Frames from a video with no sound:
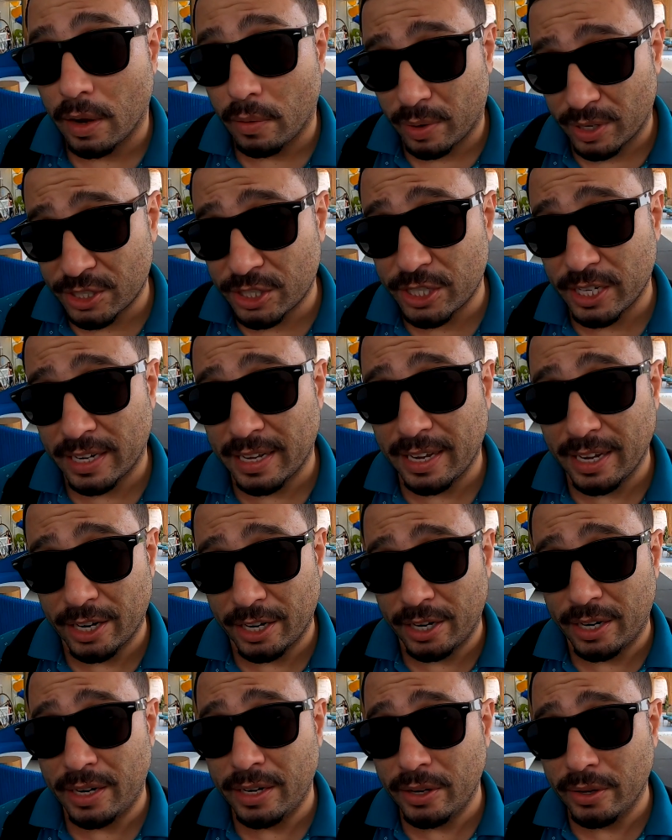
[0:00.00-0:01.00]
I was checking
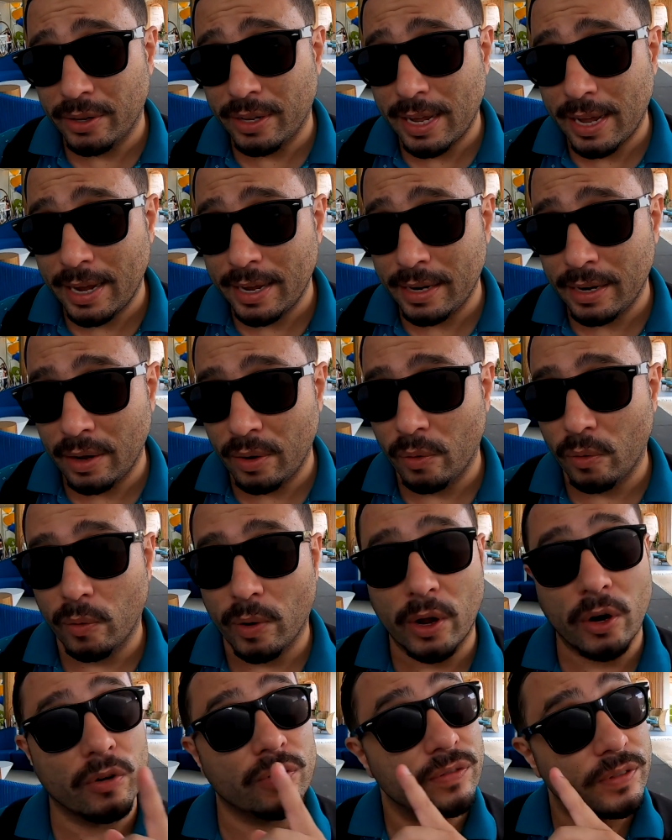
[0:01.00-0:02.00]
early online
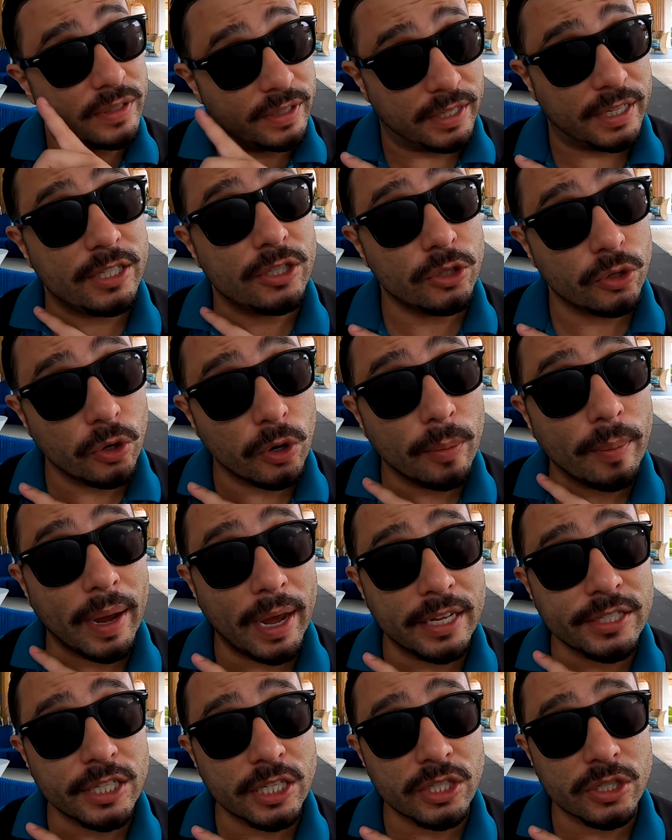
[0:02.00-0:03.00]
one of this room
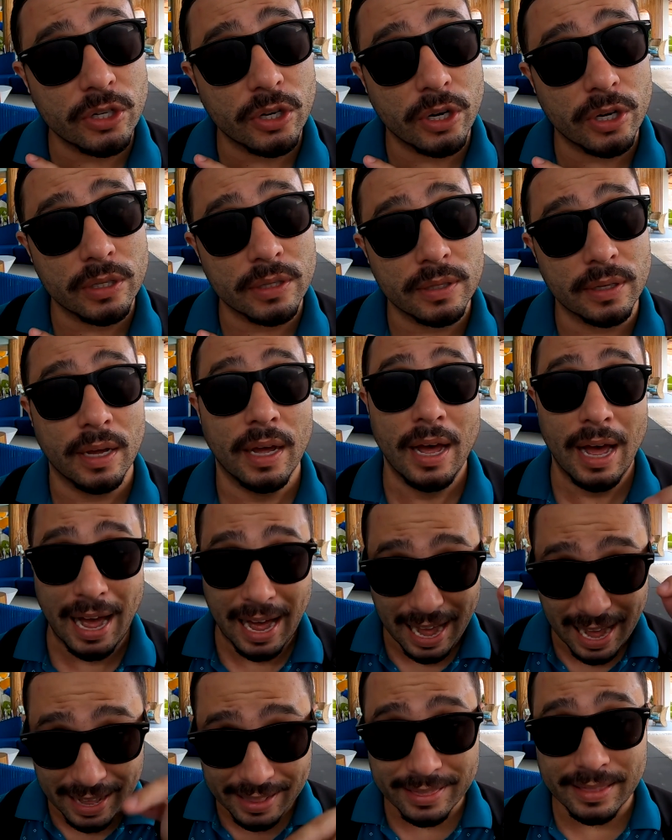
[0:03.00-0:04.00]
I just got
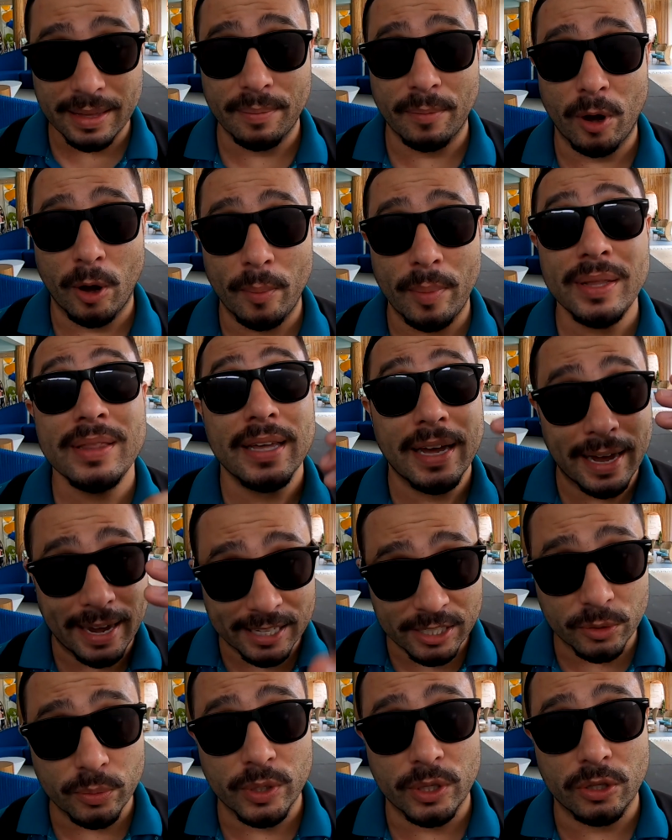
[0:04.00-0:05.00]
at the moment
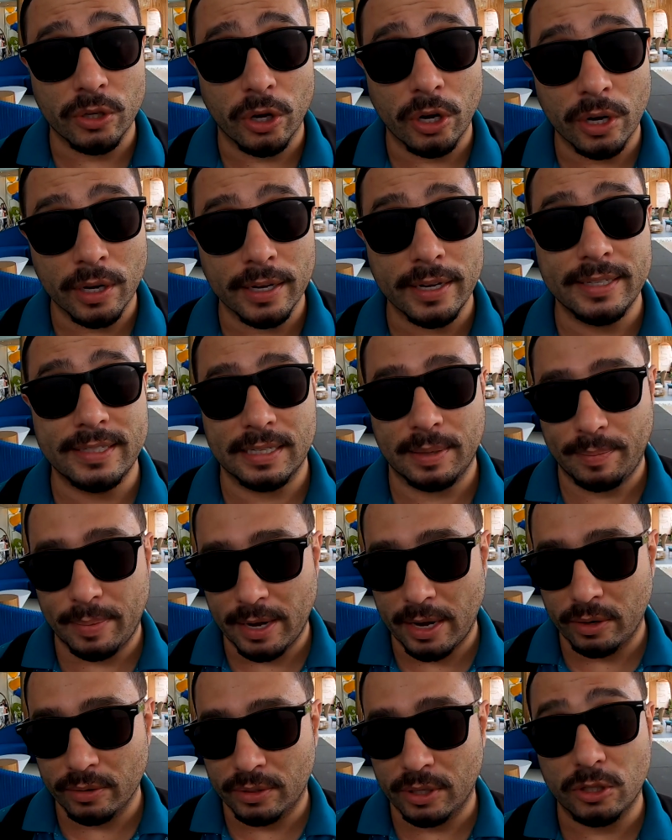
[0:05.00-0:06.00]
as we talk is
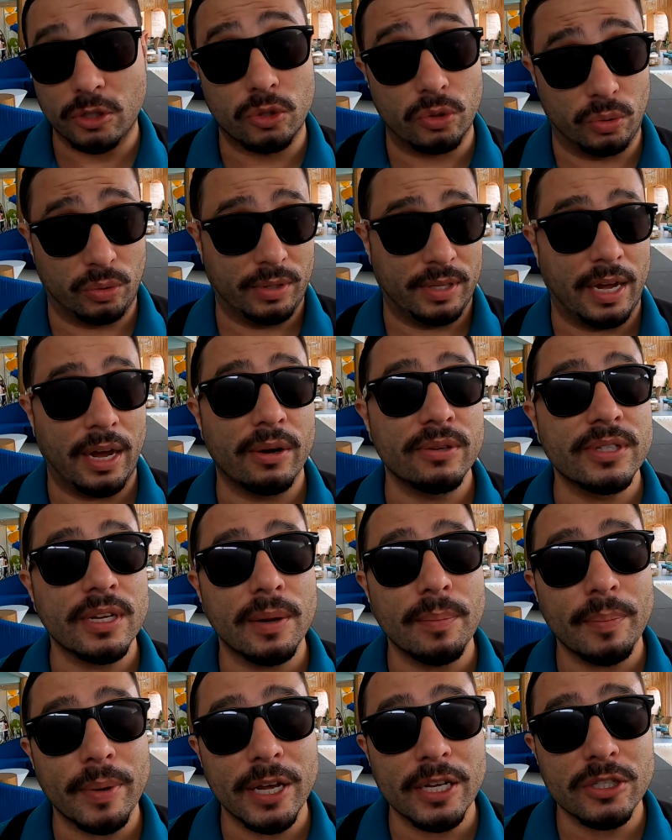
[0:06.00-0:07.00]
about
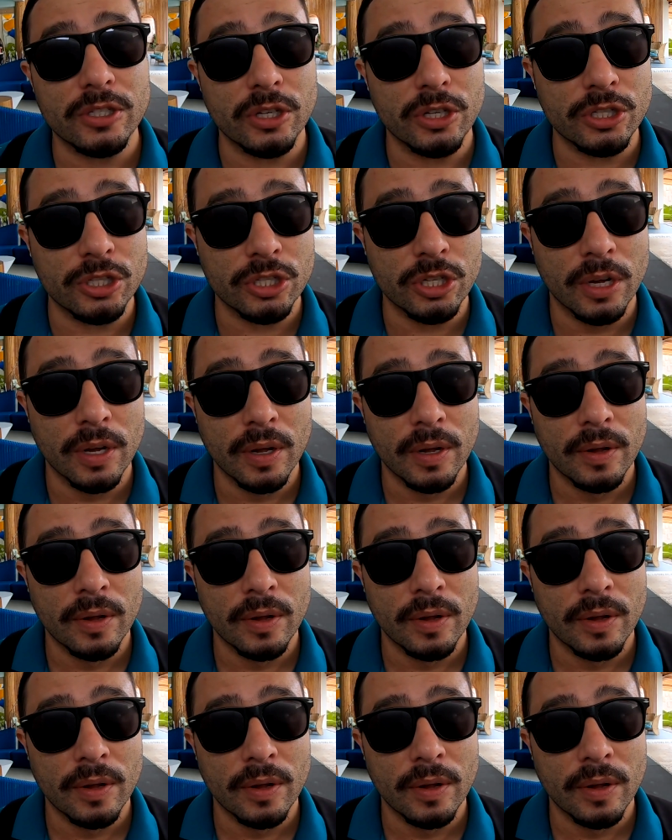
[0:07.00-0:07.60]
2000 pesos.